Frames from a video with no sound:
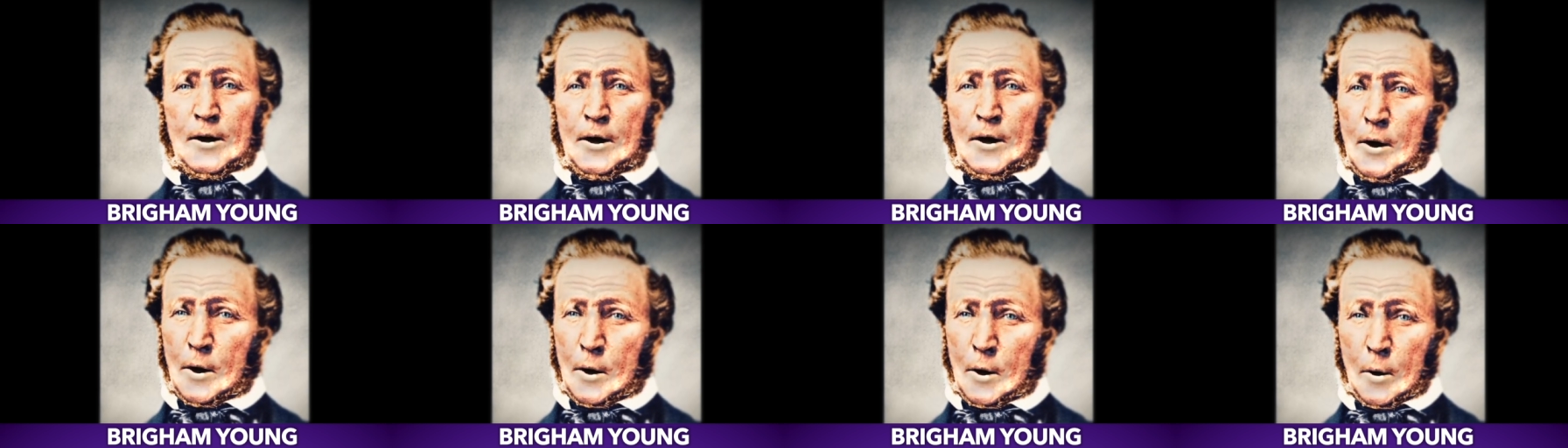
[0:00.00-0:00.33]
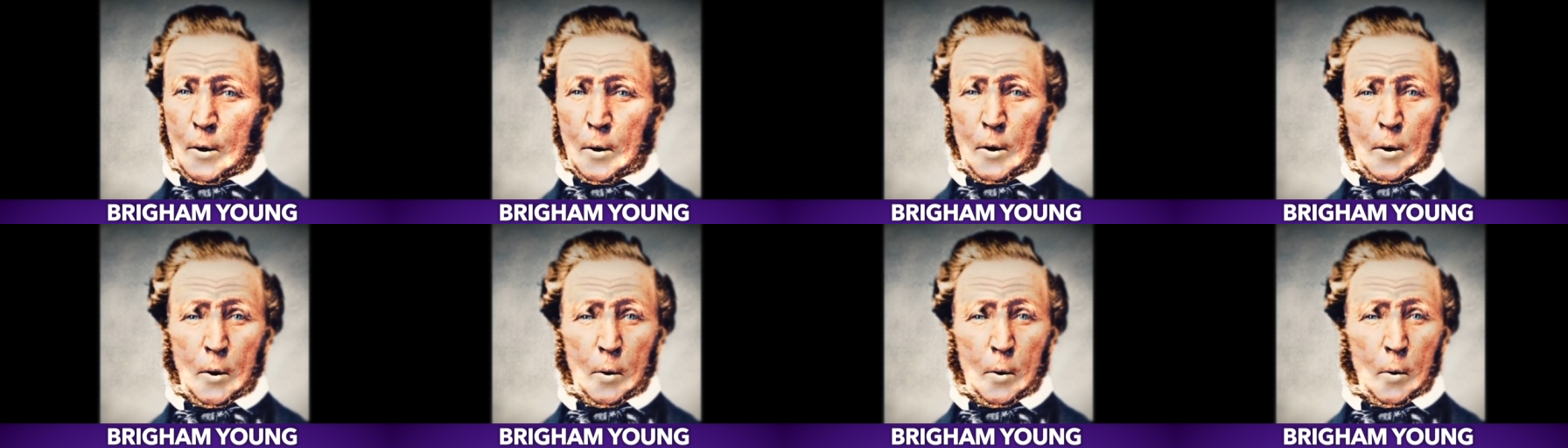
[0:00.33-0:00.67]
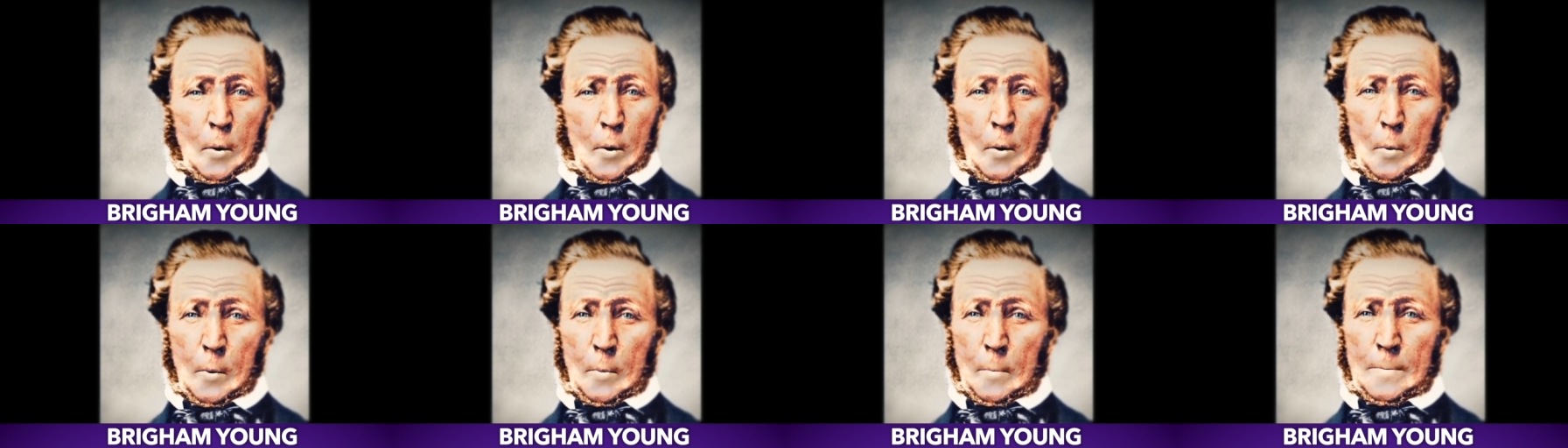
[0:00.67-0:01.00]

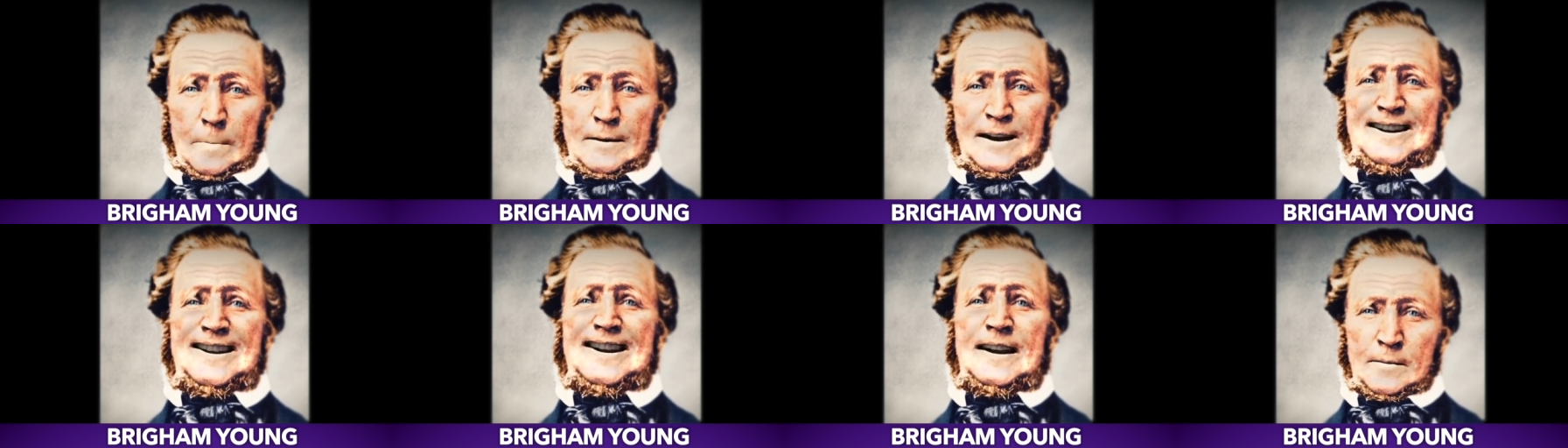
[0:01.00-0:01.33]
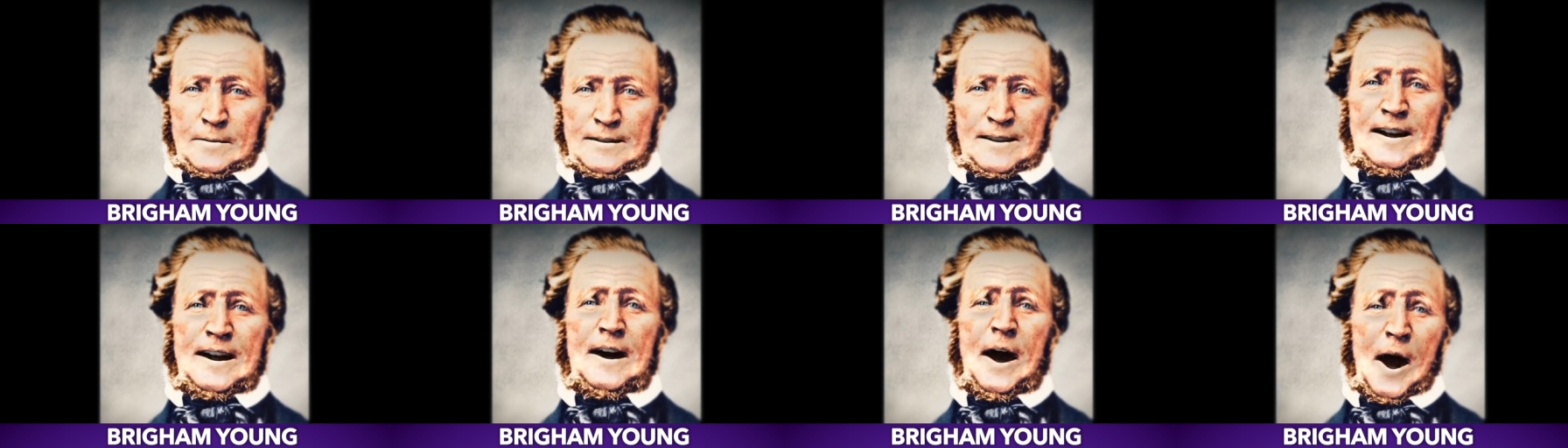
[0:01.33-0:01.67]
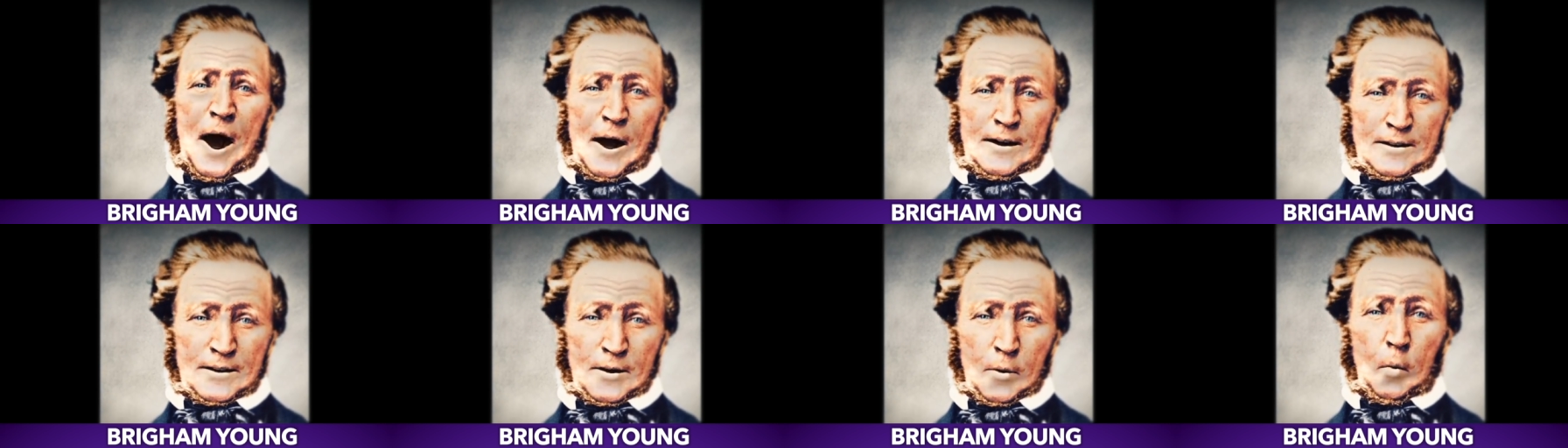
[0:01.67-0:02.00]
no, but it was
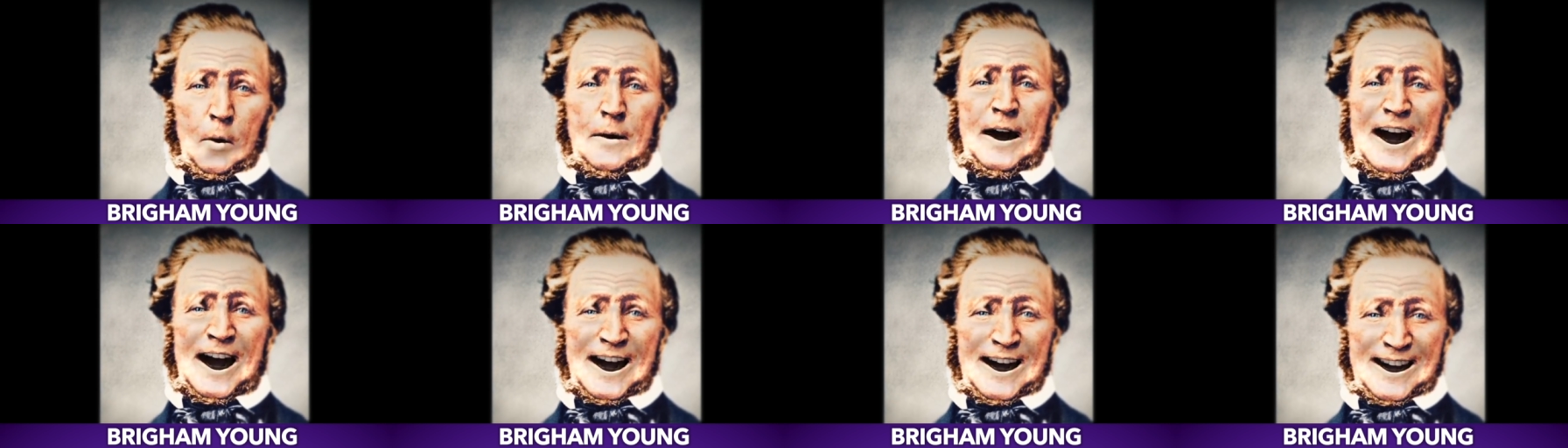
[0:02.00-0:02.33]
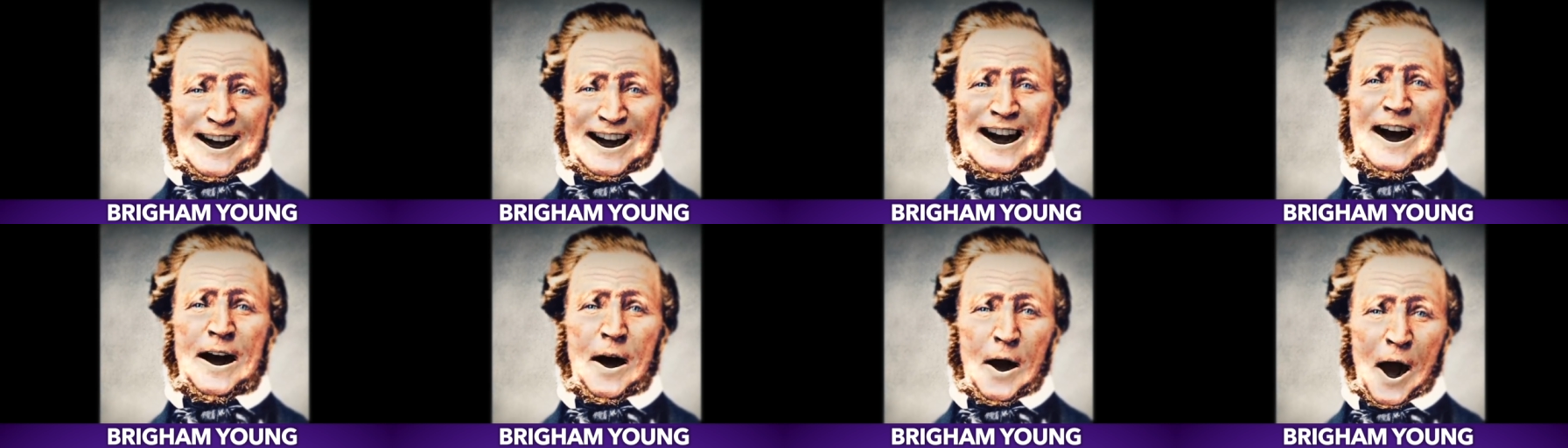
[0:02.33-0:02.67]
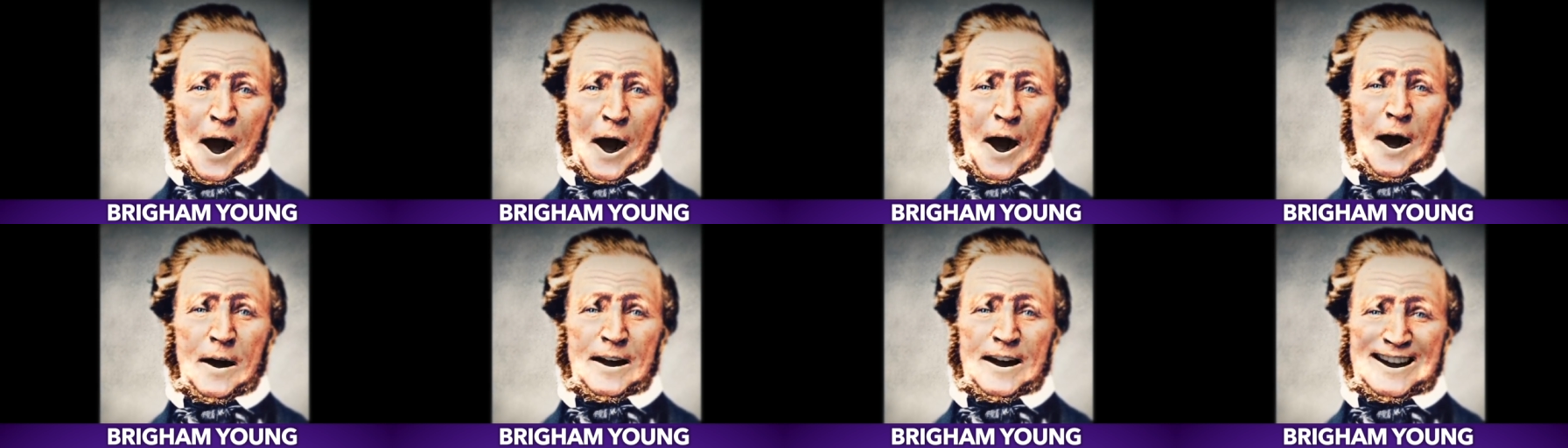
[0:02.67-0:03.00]
God's will and
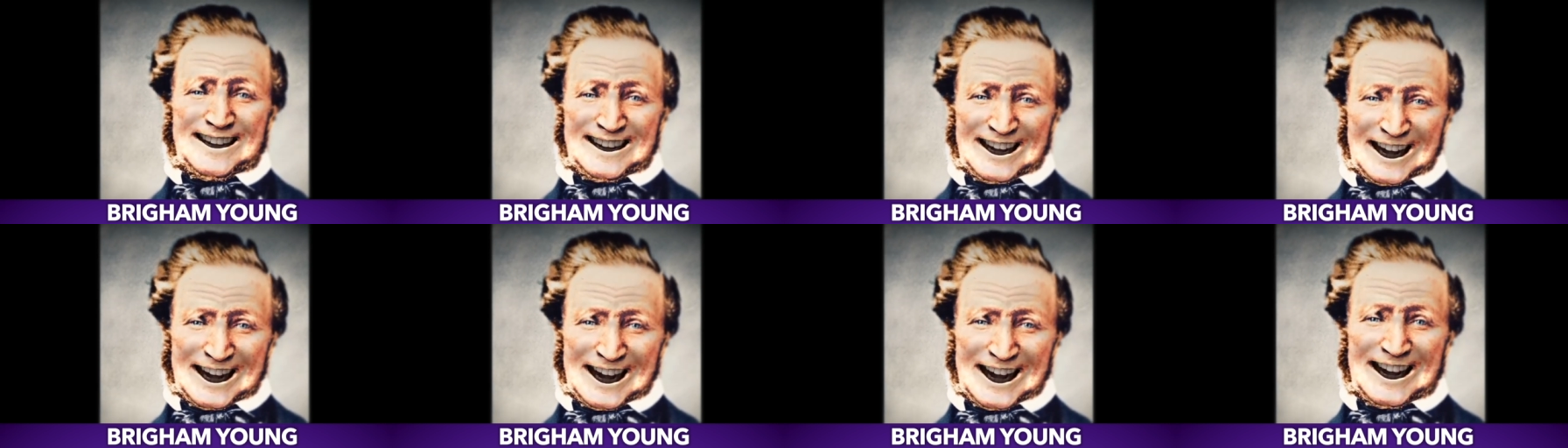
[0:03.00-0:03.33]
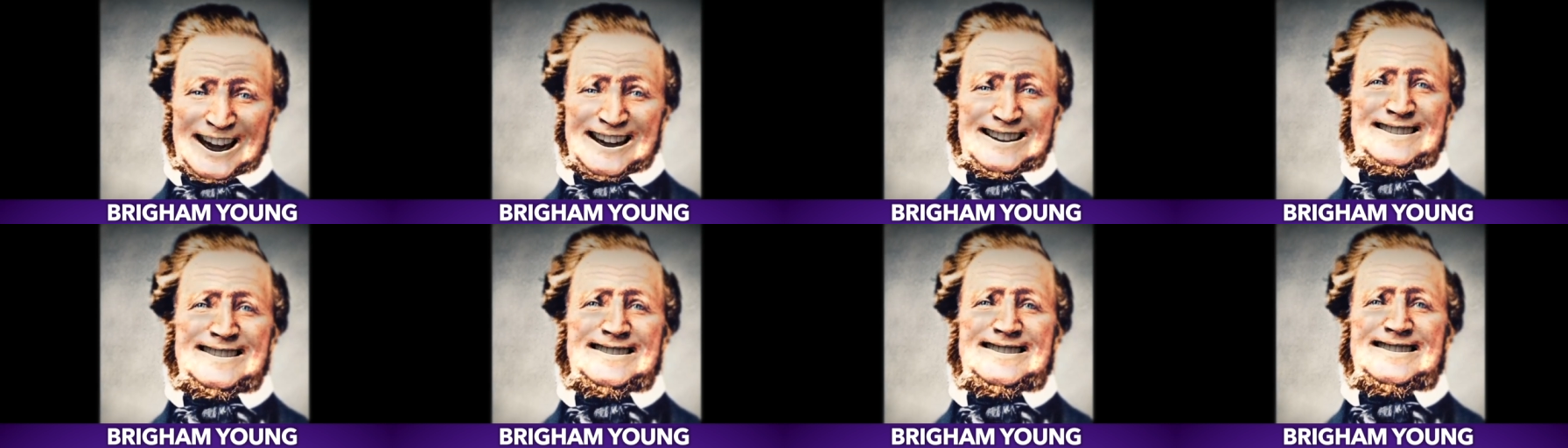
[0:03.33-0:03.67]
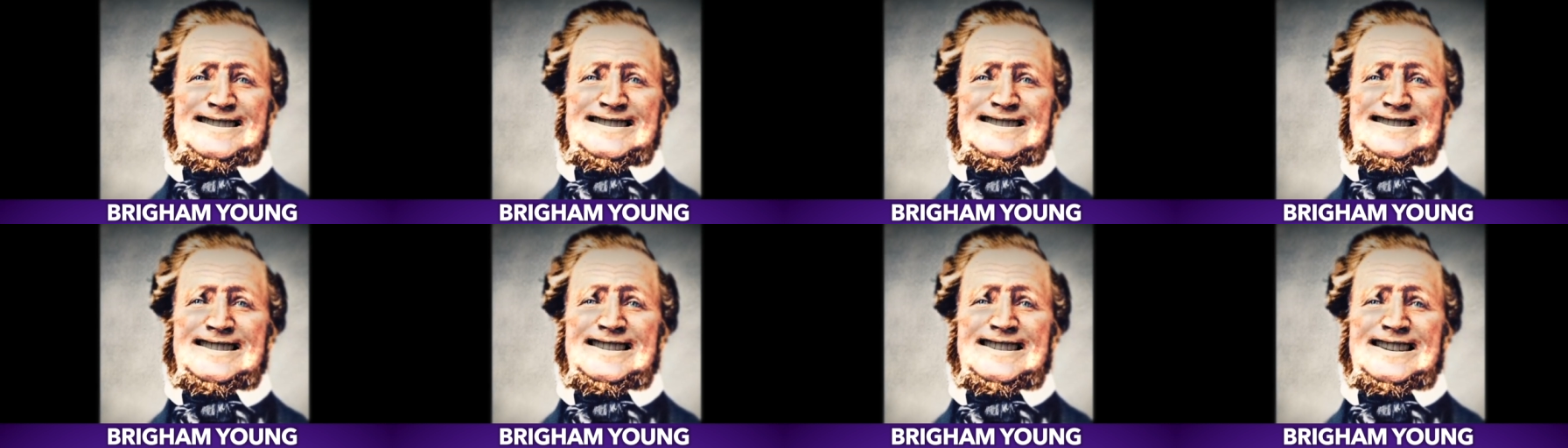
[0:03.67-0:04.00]
law.
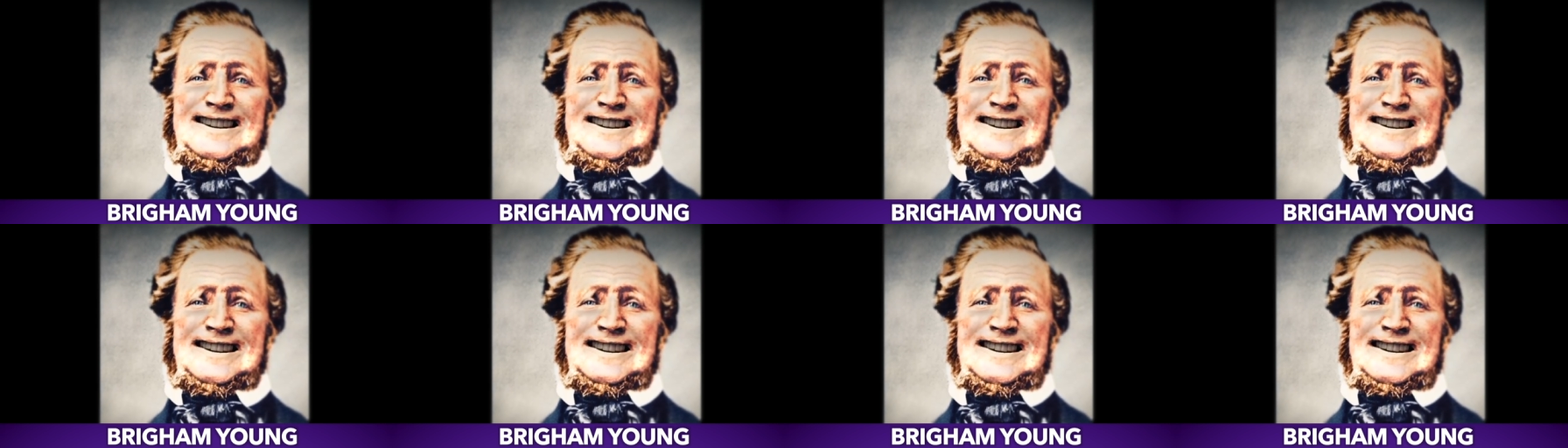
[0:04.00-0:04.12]
Yes.